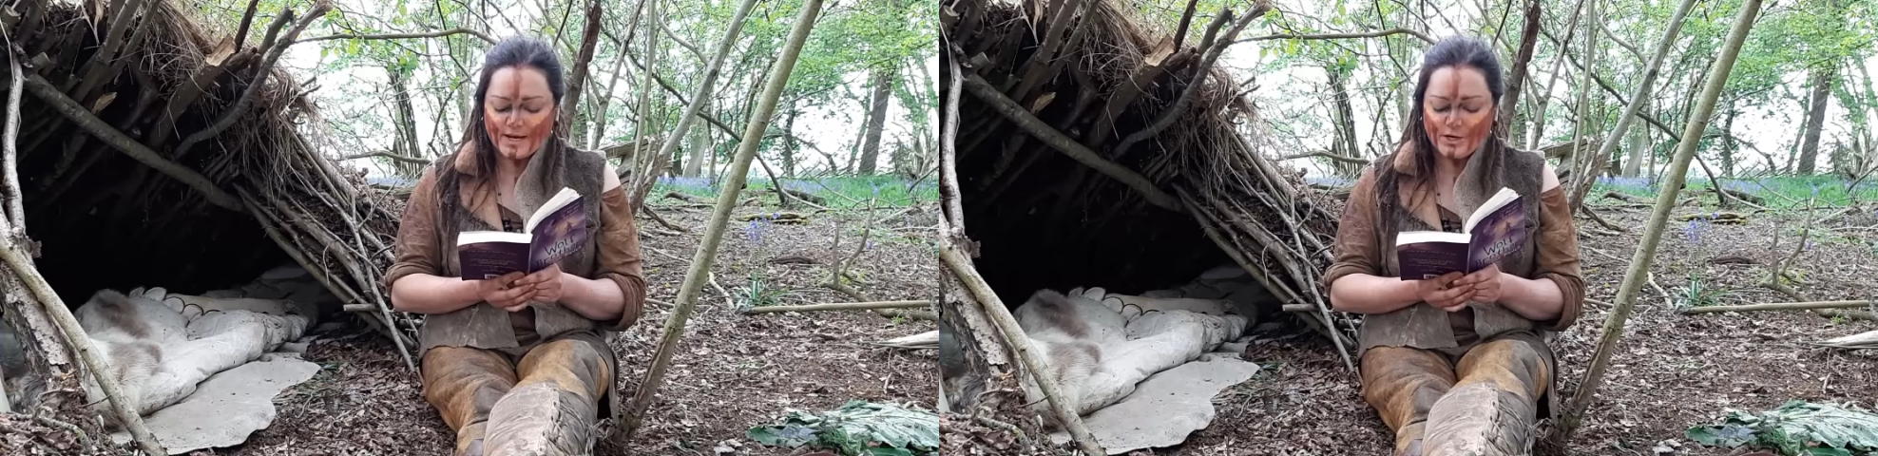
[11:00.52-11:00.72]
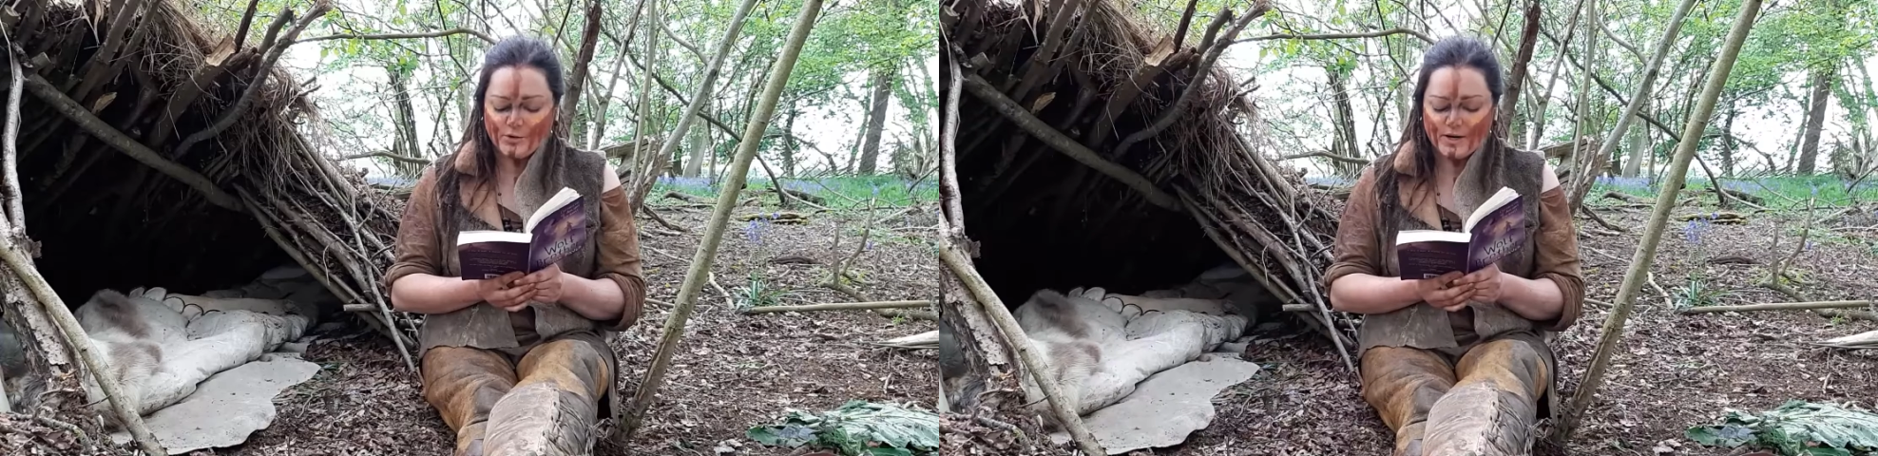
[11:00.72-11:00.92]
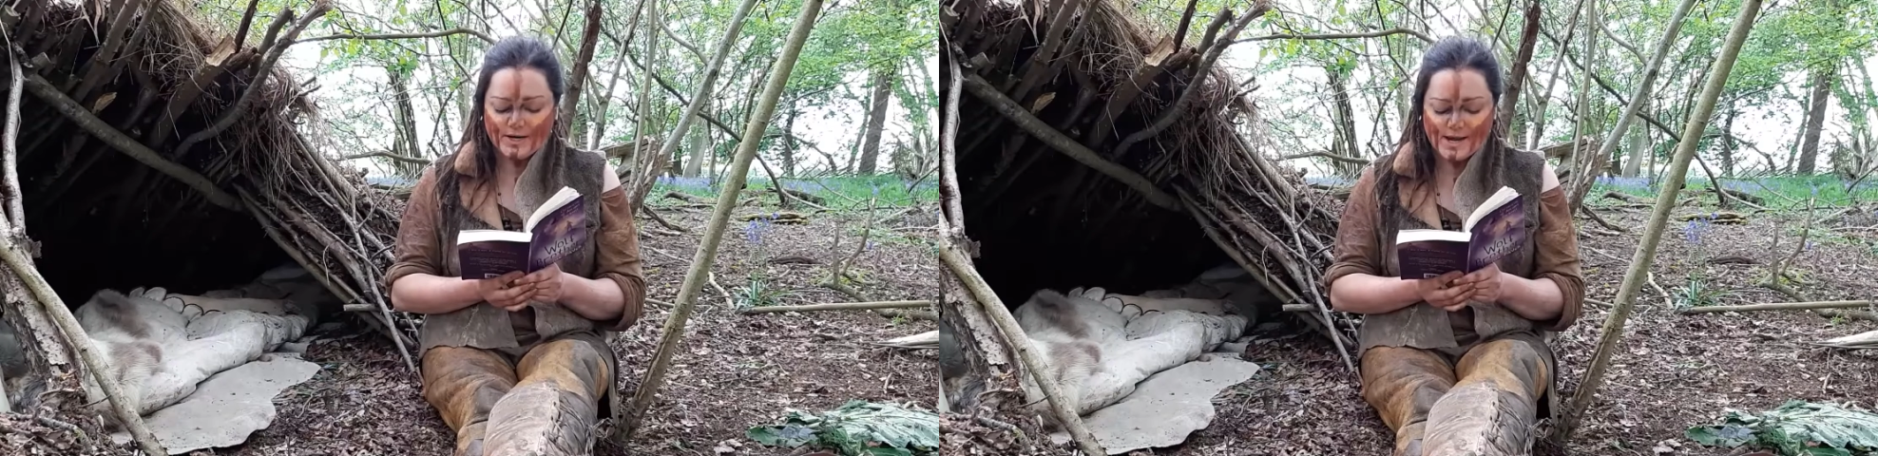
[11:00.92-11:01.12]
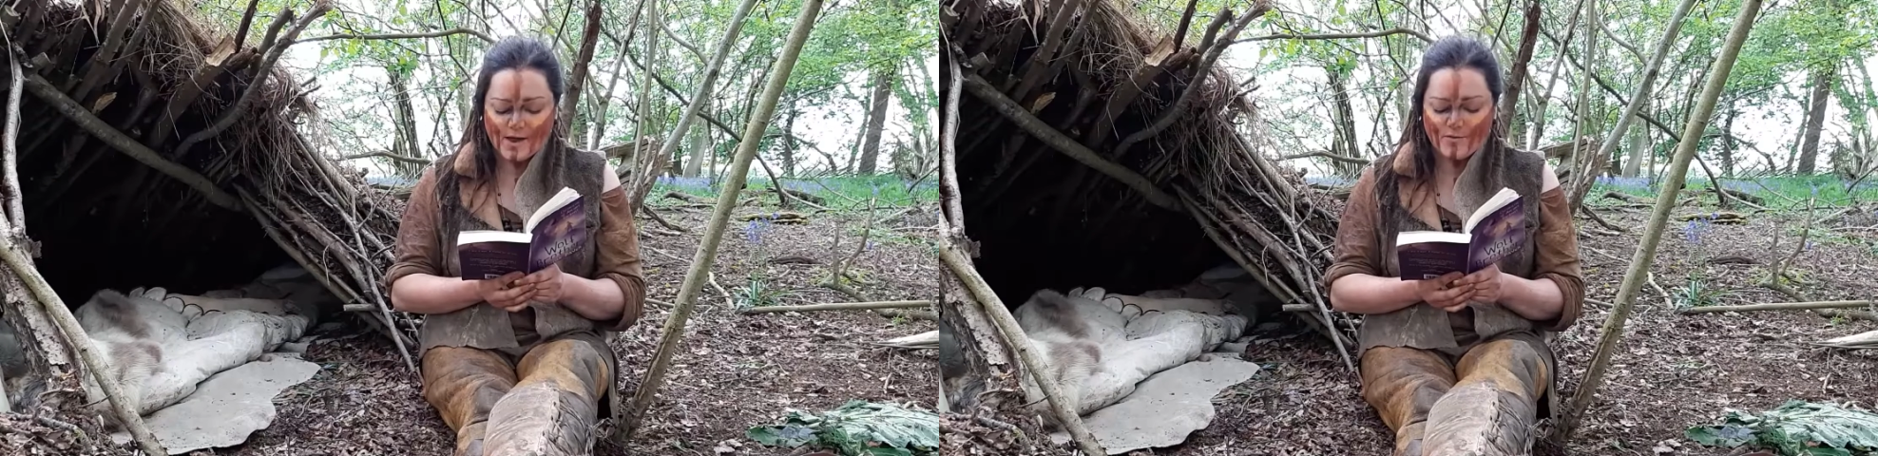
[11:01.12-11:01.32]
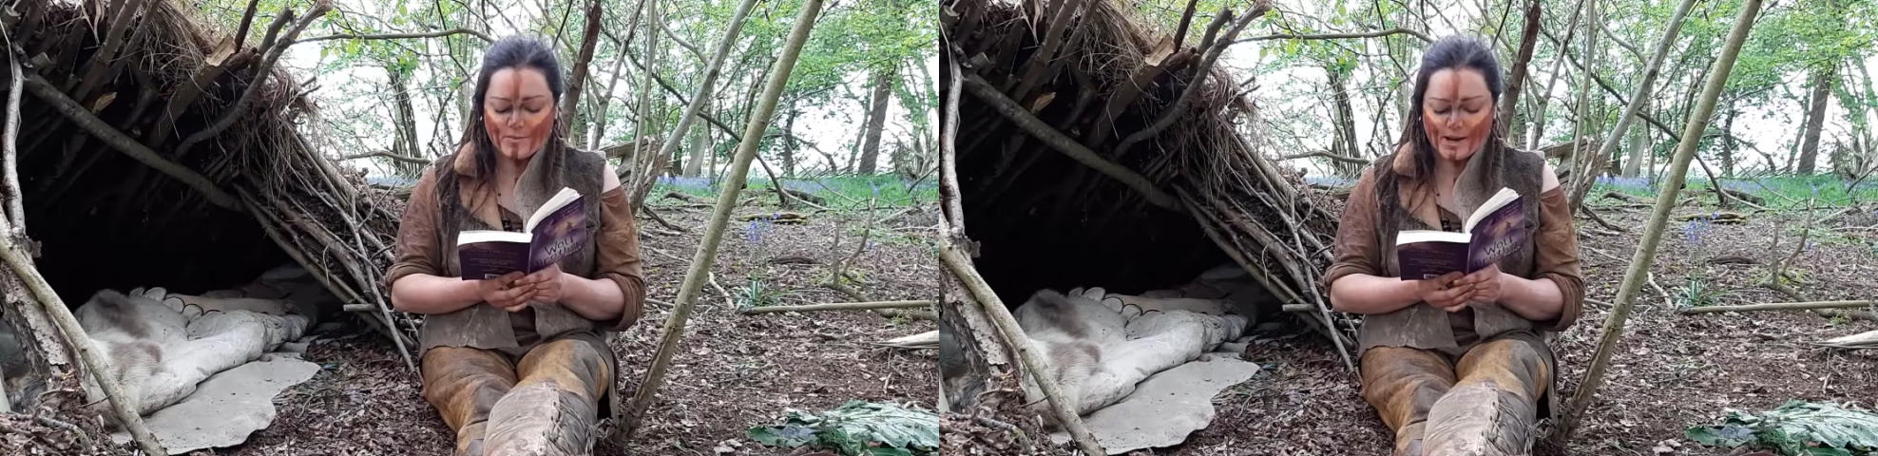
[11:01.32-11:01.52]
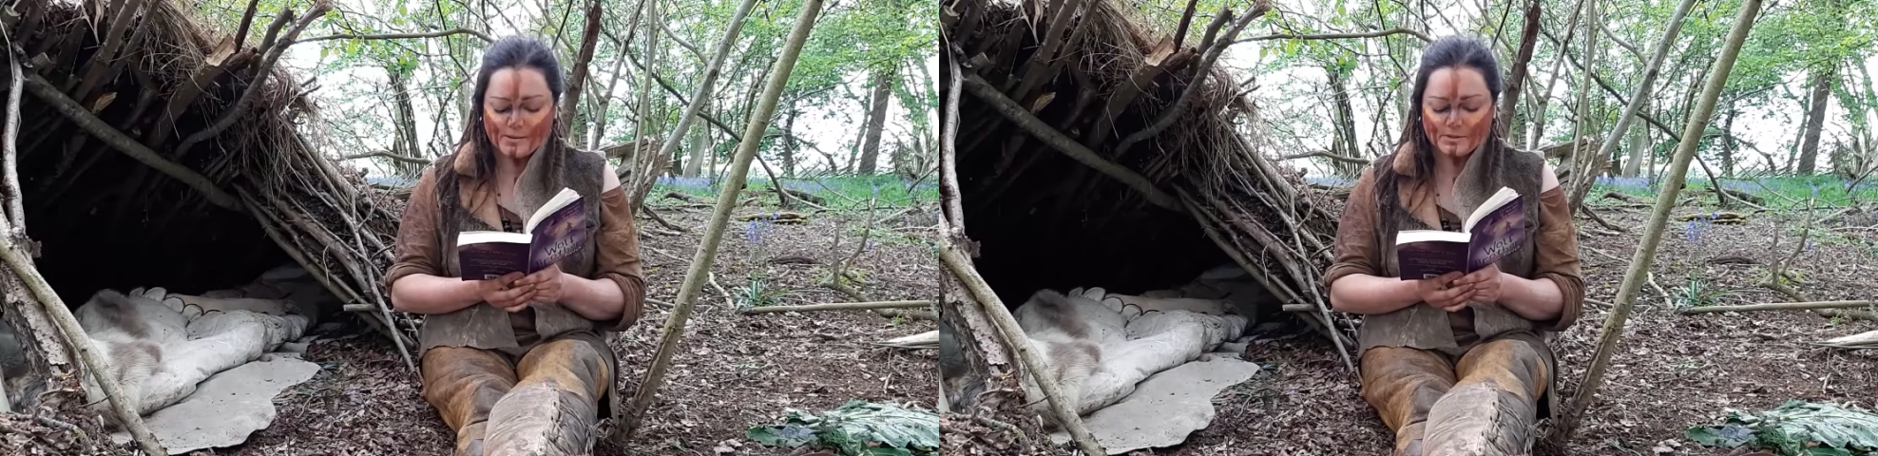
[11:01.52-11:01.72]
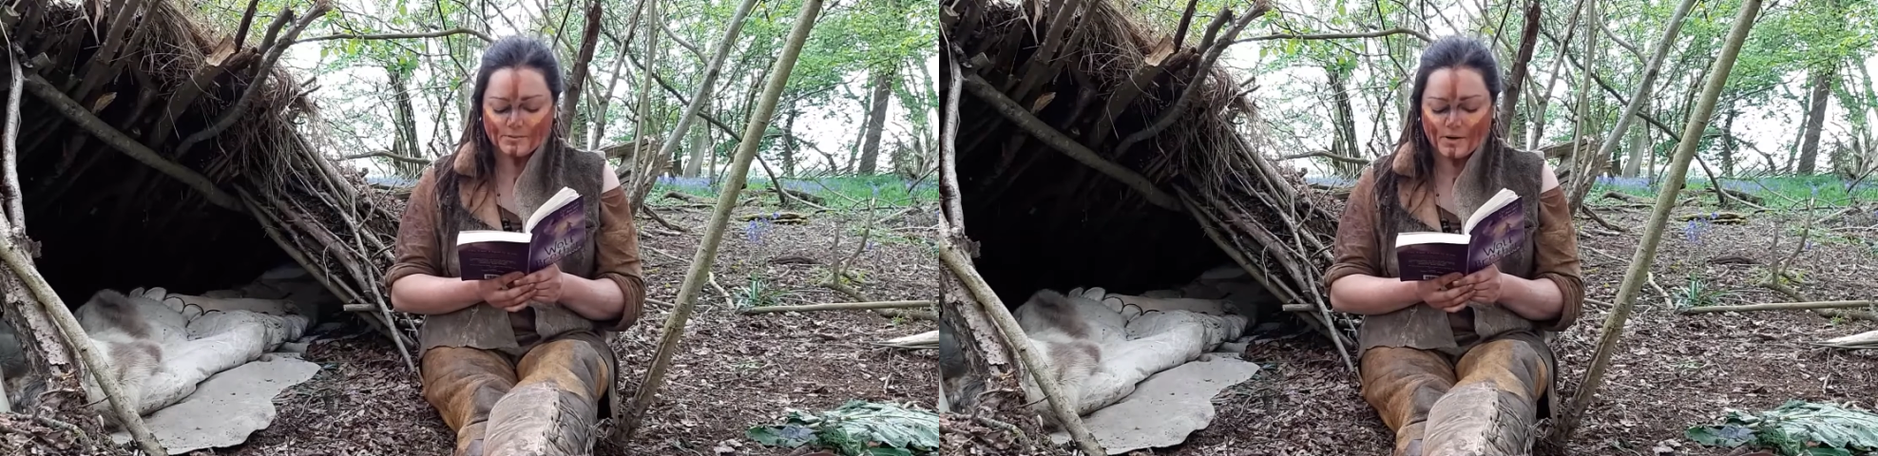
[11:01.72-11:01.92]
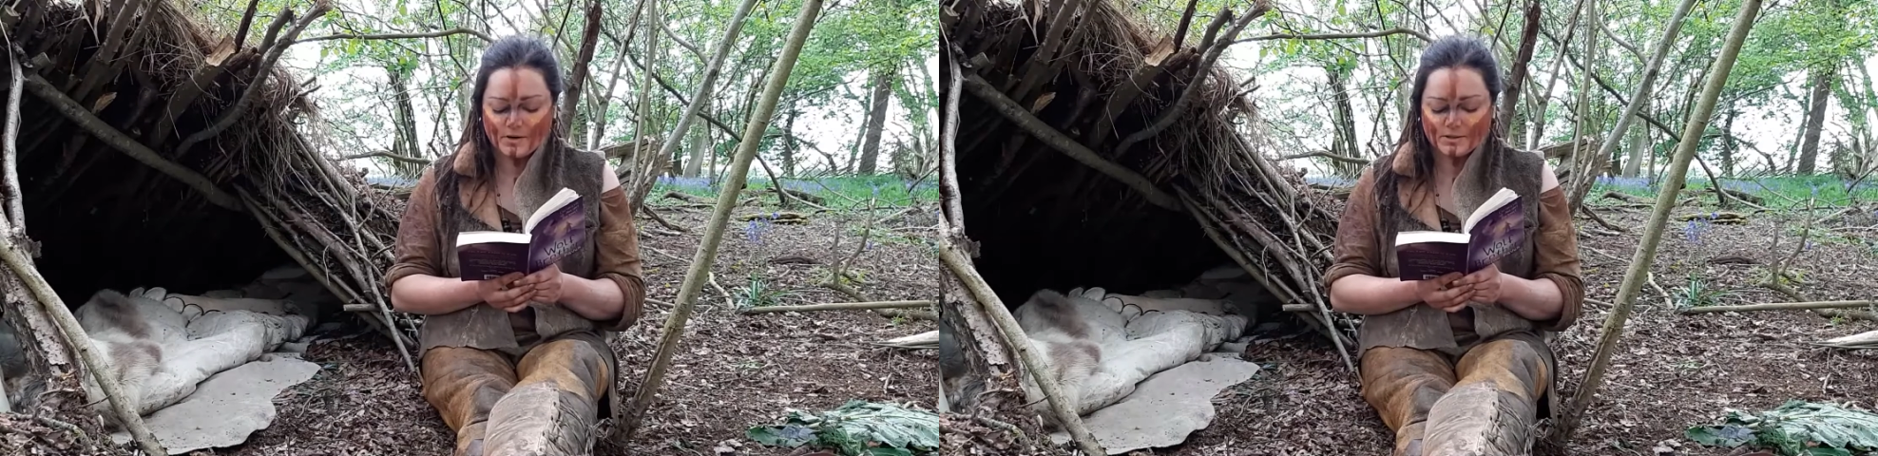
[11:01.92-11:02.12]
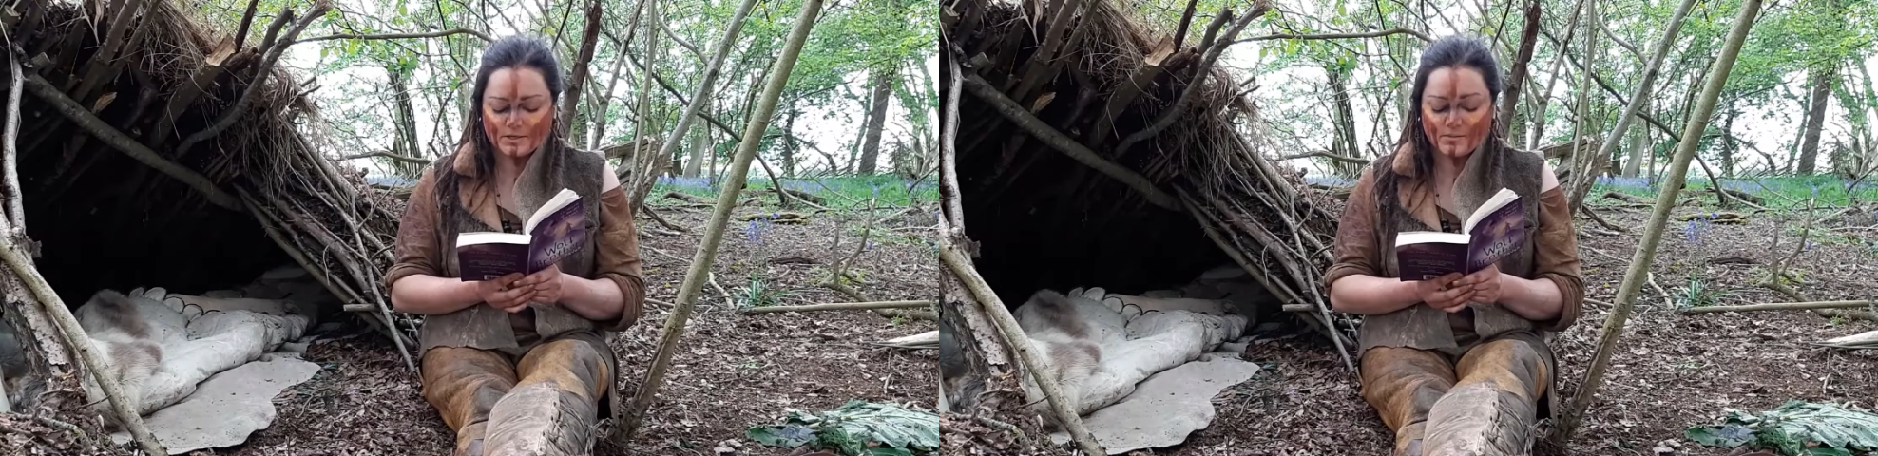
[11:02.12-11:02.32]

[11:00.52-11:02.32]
knew he'd never be able to master,